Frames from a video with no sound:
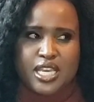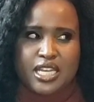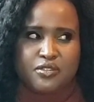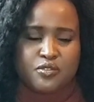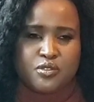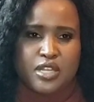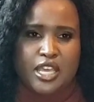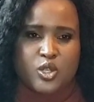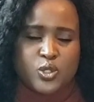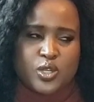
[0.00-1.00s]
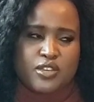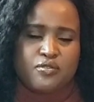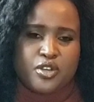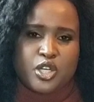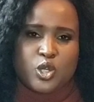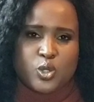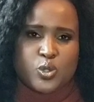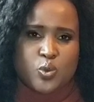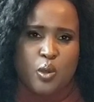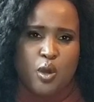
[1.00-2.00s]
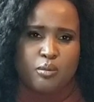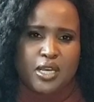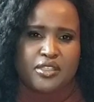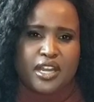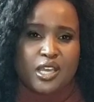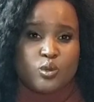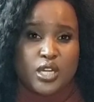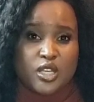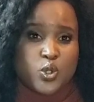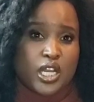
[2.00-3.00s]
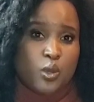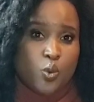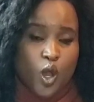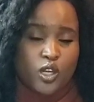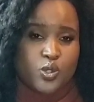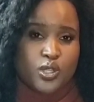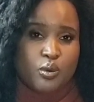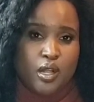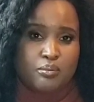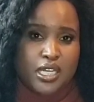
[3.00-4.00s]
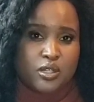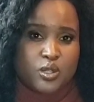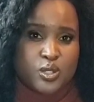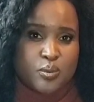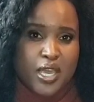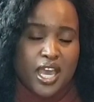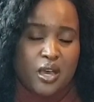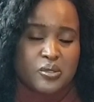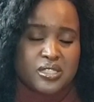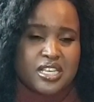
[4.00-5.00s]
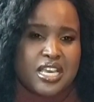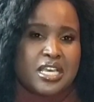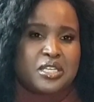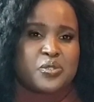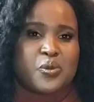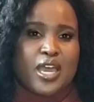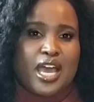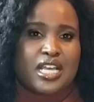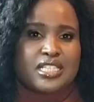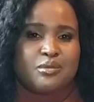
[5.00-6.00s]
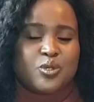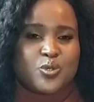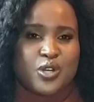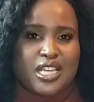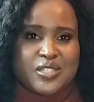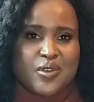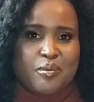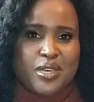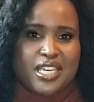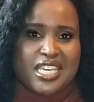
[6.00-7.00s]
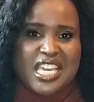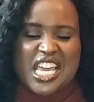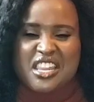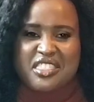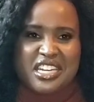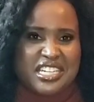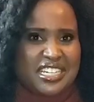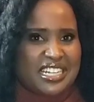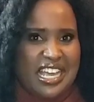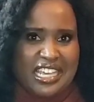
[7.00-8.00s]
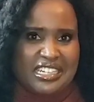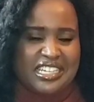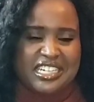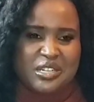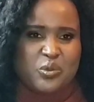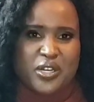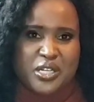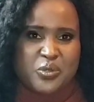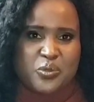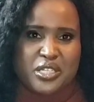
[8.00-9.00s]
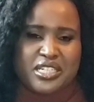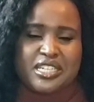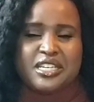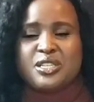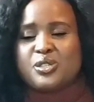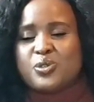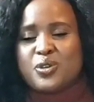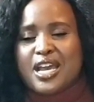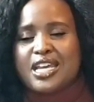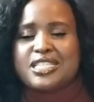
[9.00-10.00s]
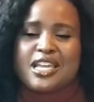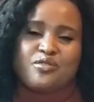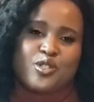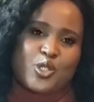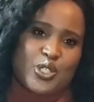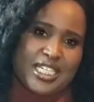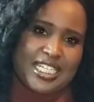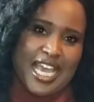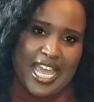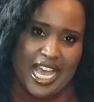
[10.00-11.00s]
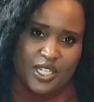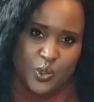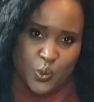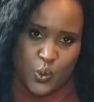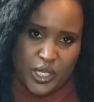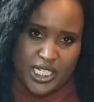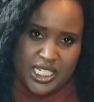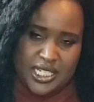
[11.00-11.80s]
I used to live very close to a Walmart that I could actually walk to the Walmart close to my house. So I asked them to transfer me, and they declined. They didn't want to do it. So guys, unfortunately, I had to quit.